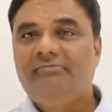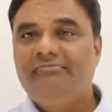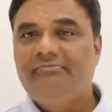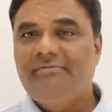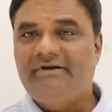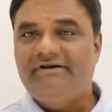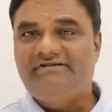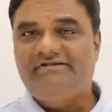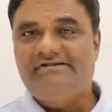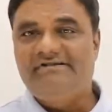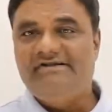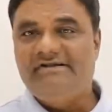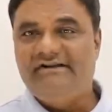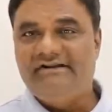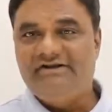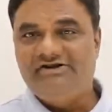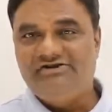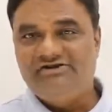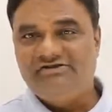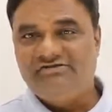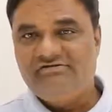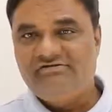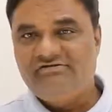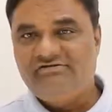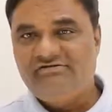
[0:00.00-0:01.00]

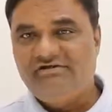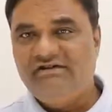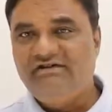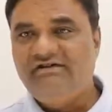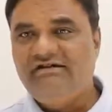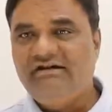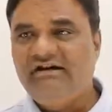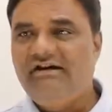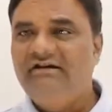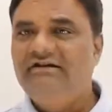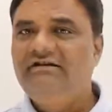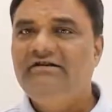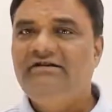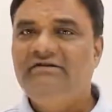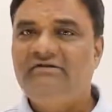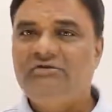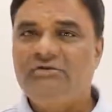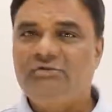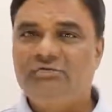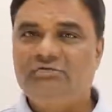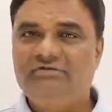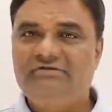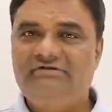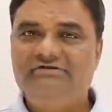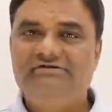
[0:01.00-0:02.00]
presentations and the other
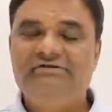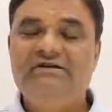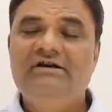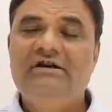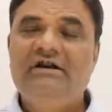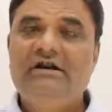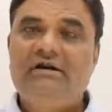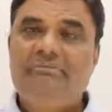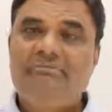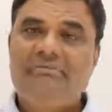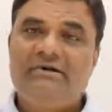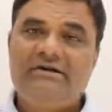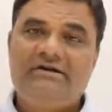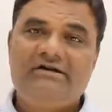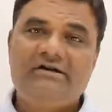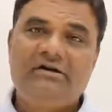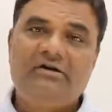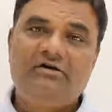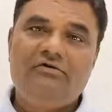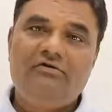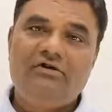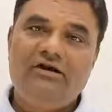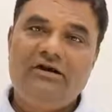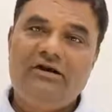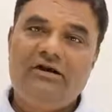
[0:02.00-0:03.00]
tools. But
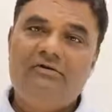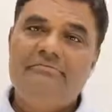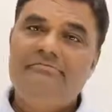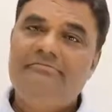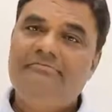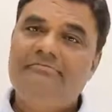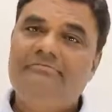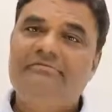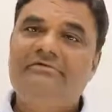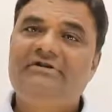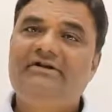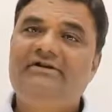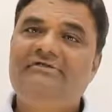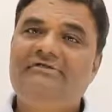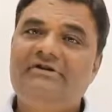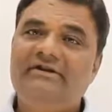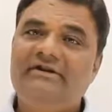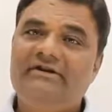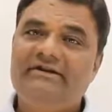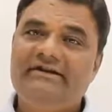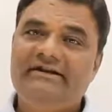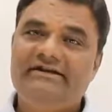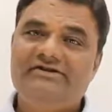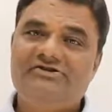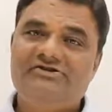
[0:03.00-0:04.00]
now I am giving
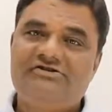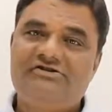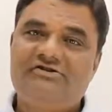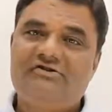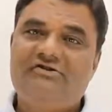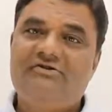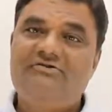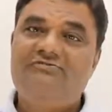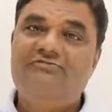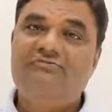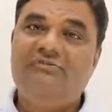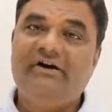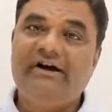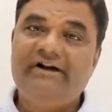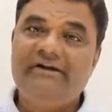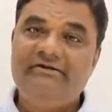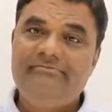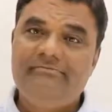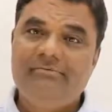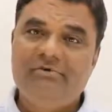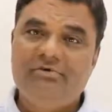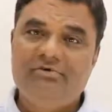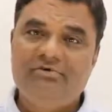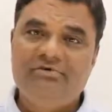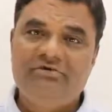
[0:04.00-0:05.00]
a lecture on
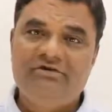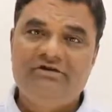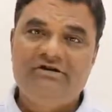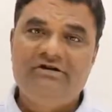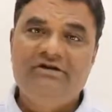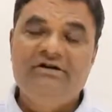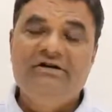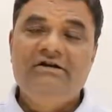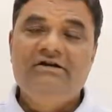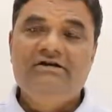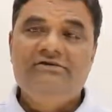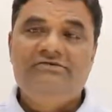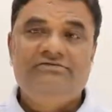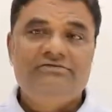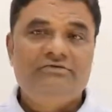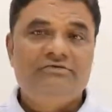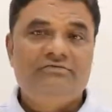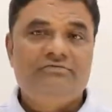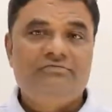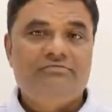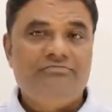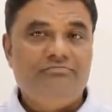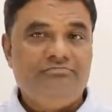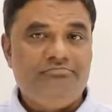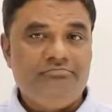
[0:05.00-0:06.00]
whiteboard,
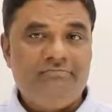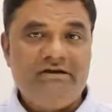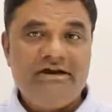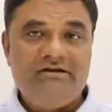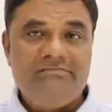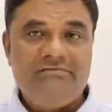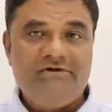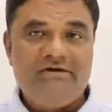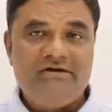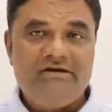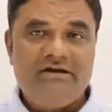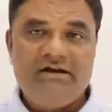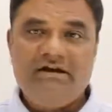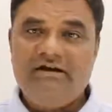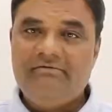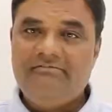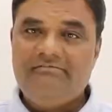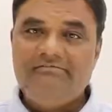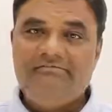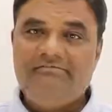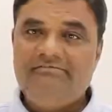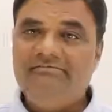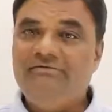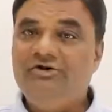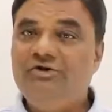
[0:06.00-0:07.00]
so maybe I
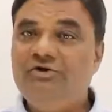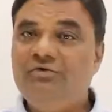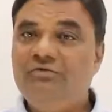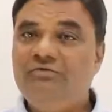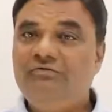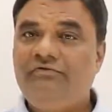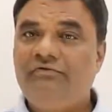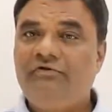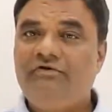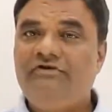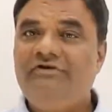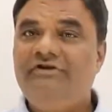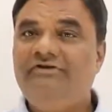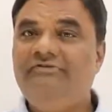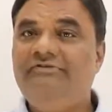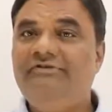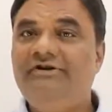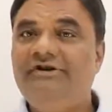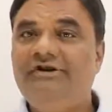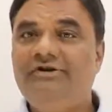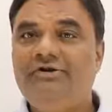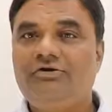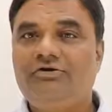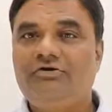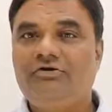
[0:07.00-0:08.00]
am new for the
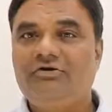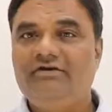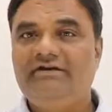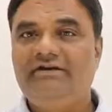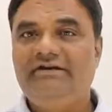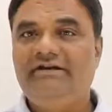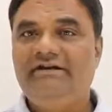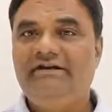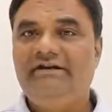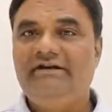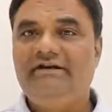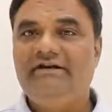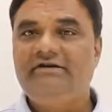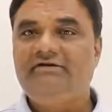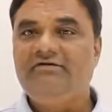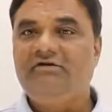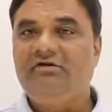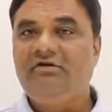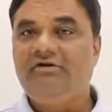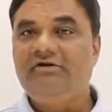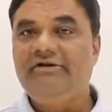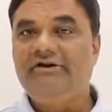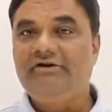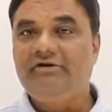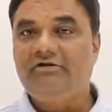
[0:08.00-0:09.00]
video quality and
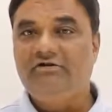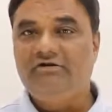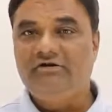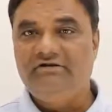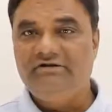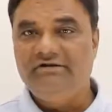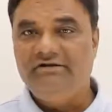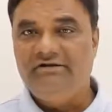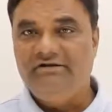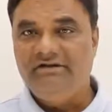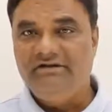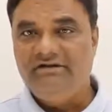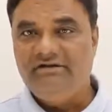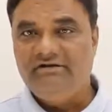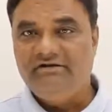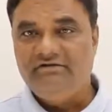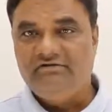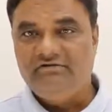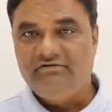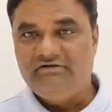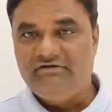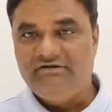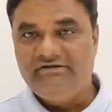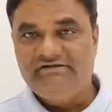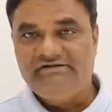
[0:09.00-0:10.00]
audio quality,
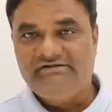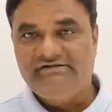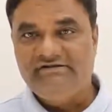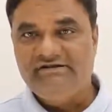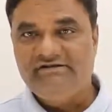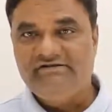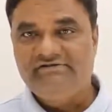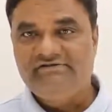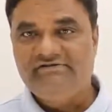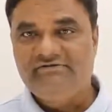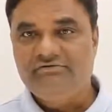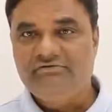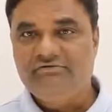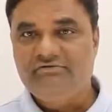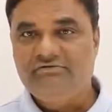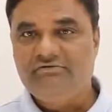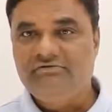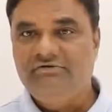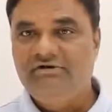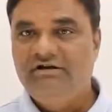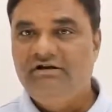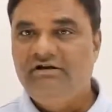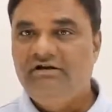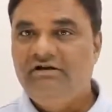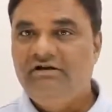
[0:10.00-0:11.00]
all these things. So